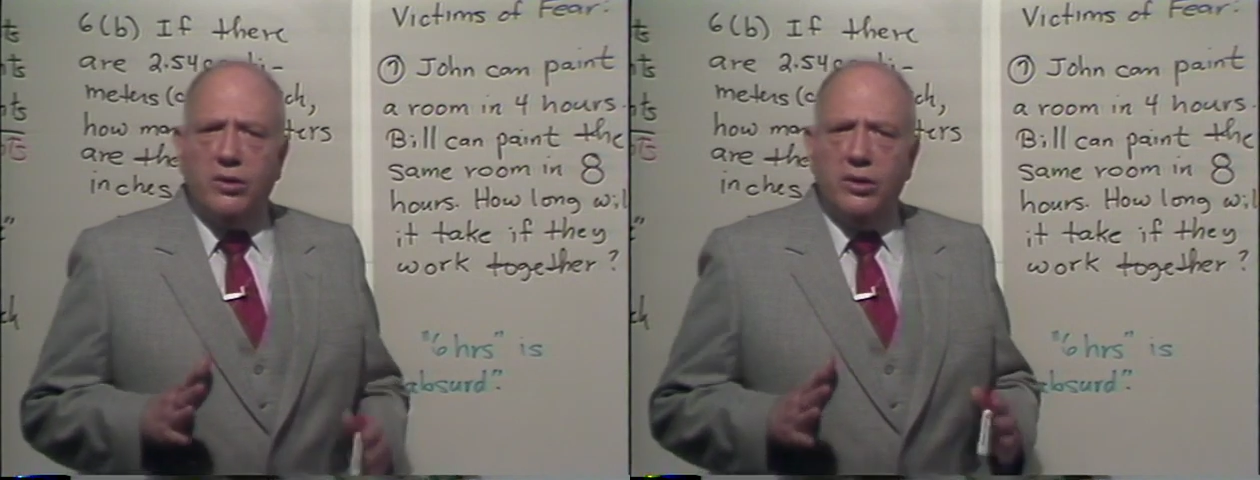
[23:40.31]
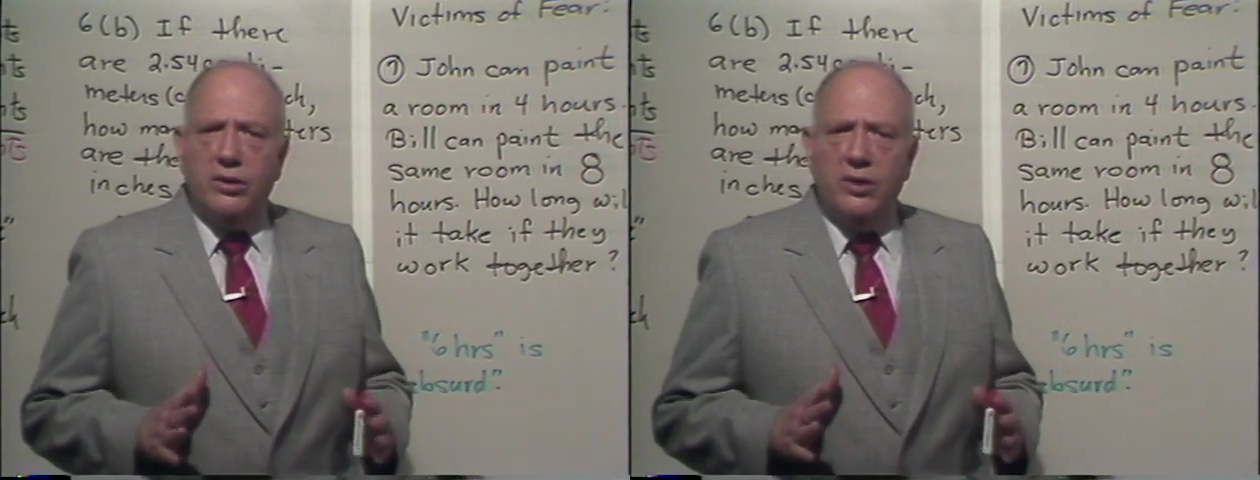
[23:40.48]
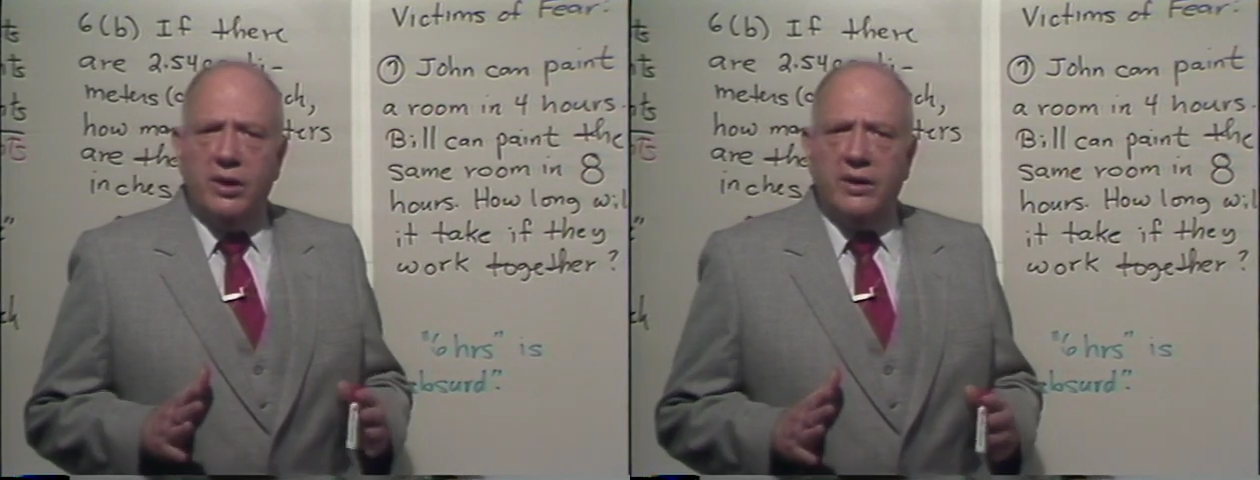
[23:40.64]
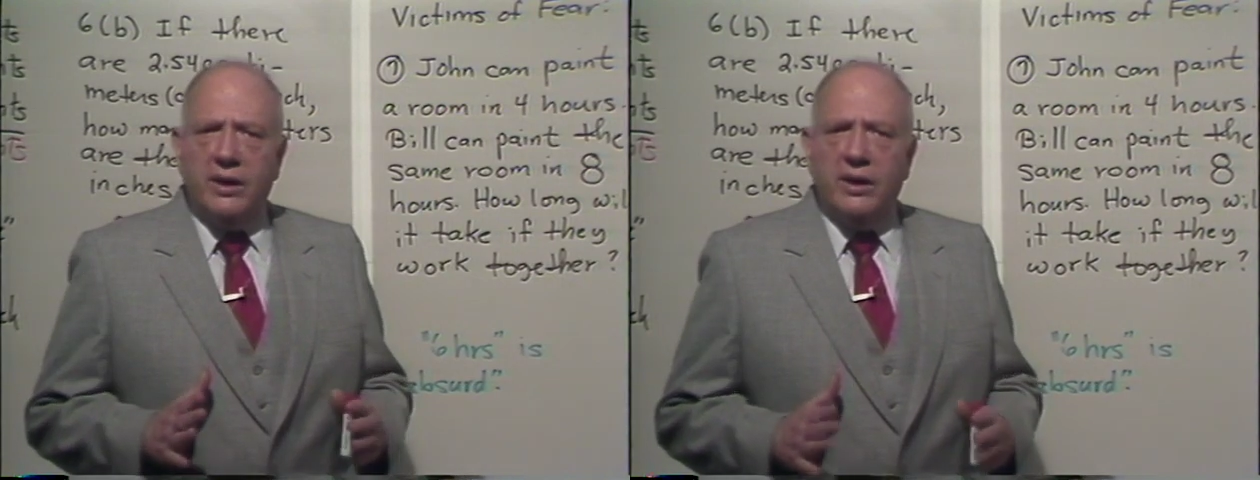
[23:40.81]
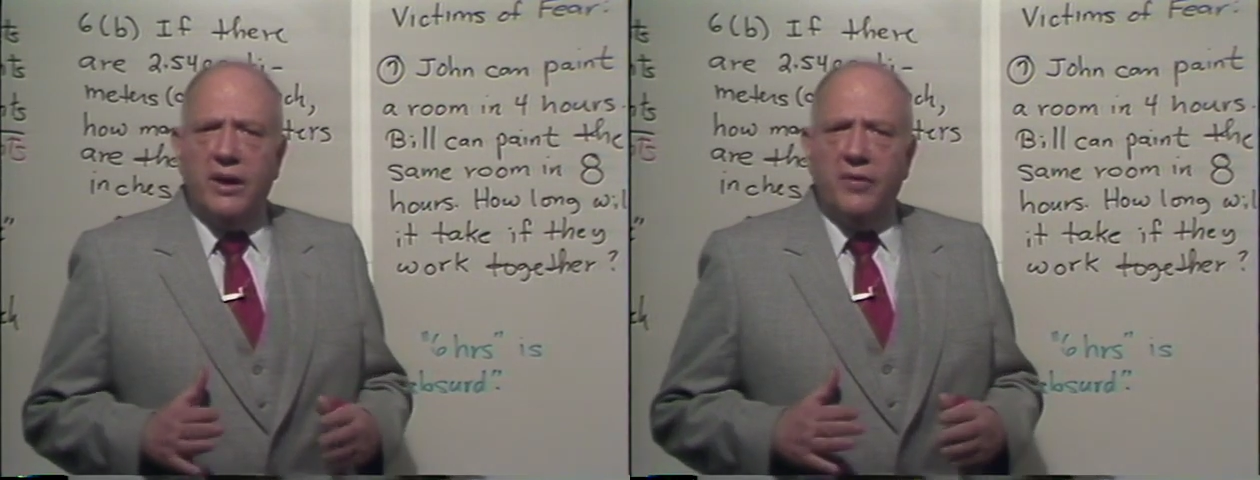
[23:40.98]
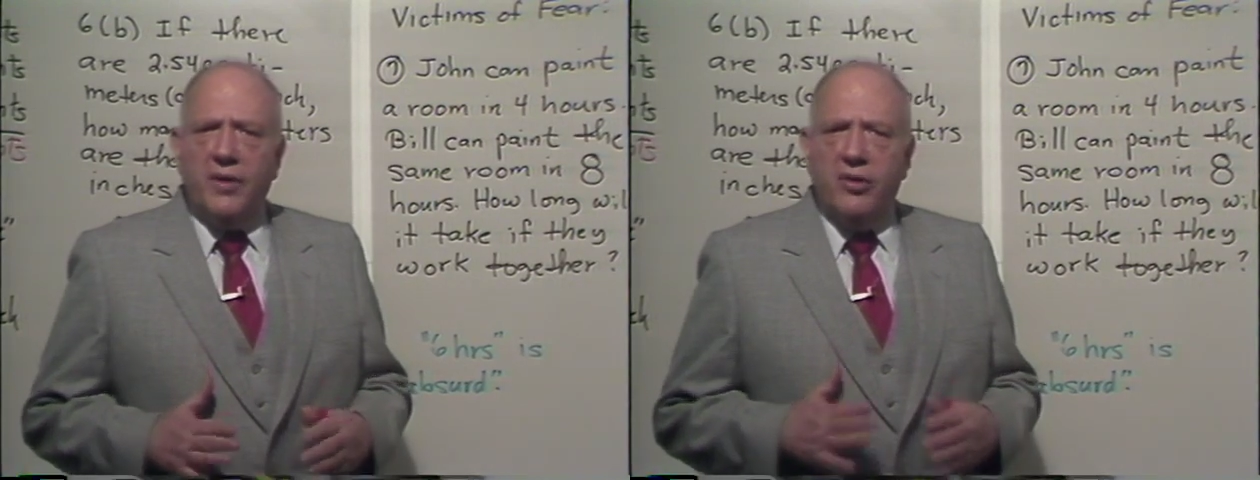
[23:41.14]
to learning
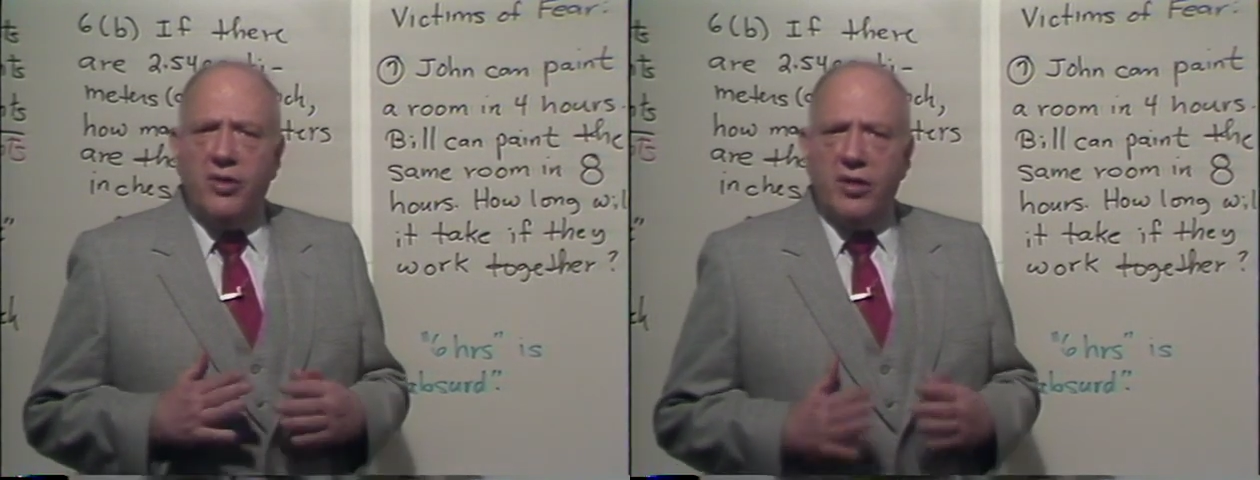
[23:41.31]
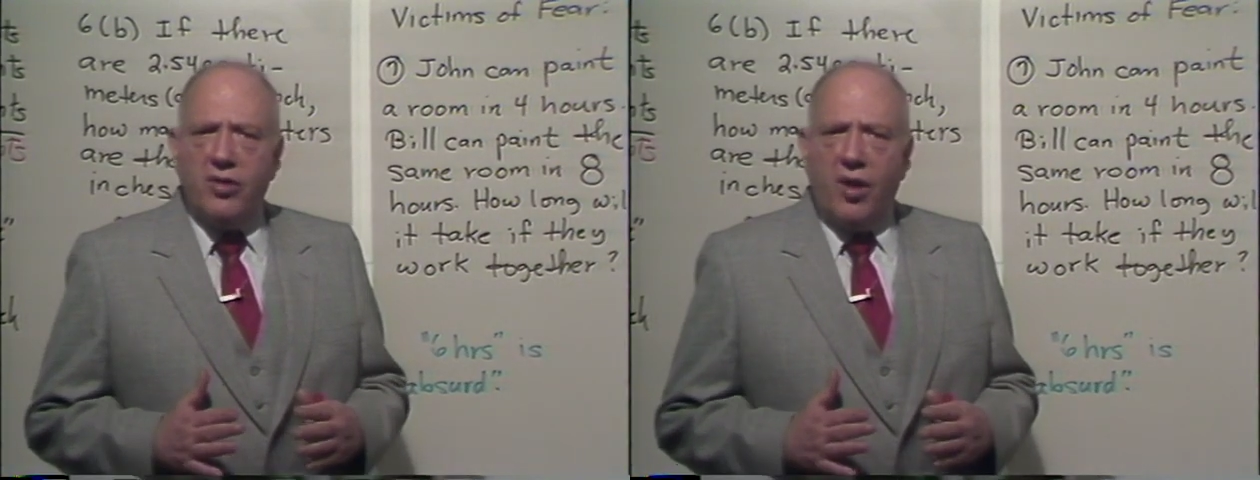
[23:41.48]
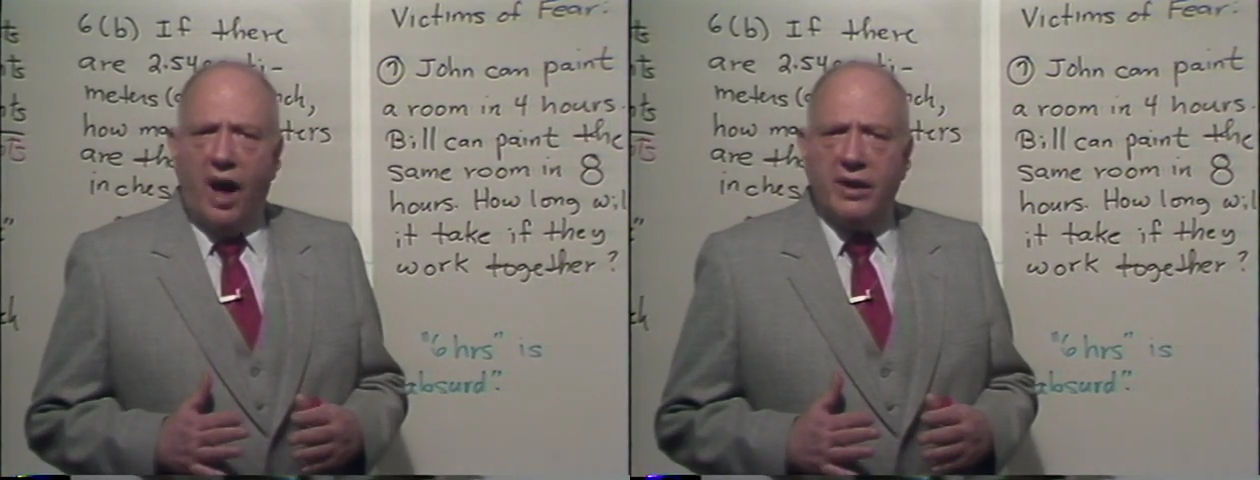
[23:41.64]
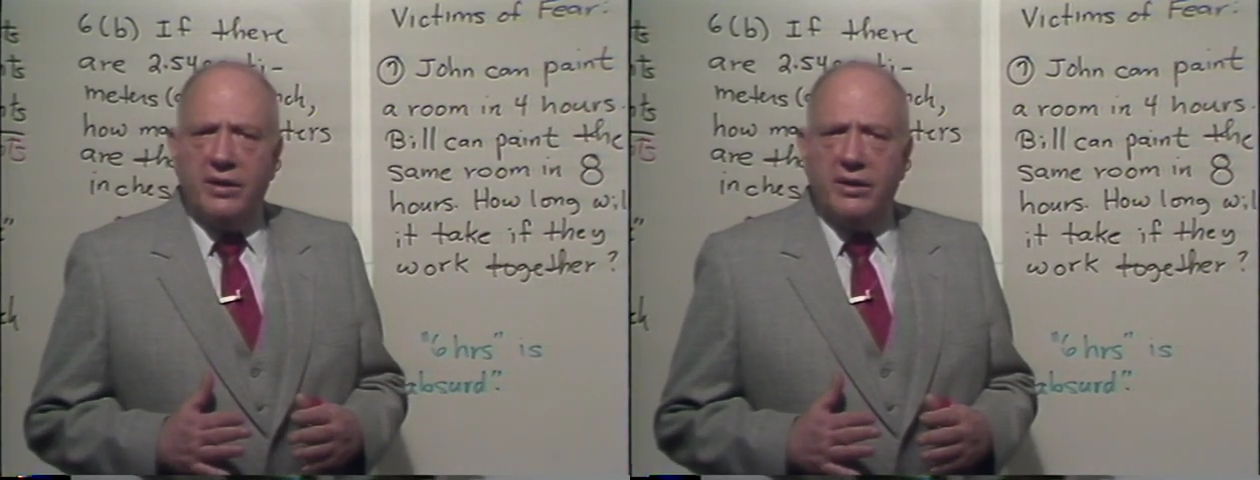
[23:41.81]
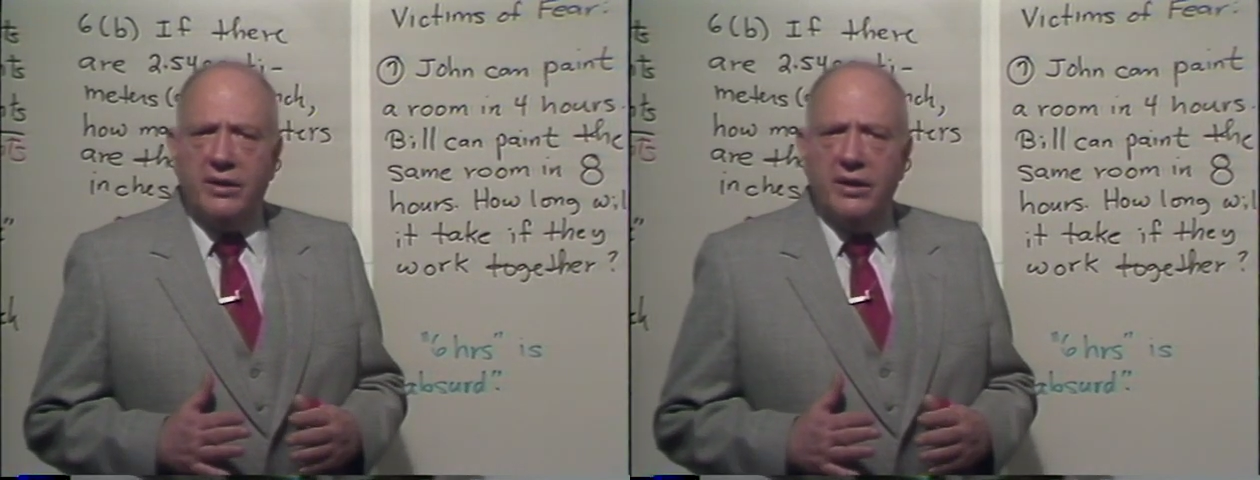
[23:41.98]
than just talking.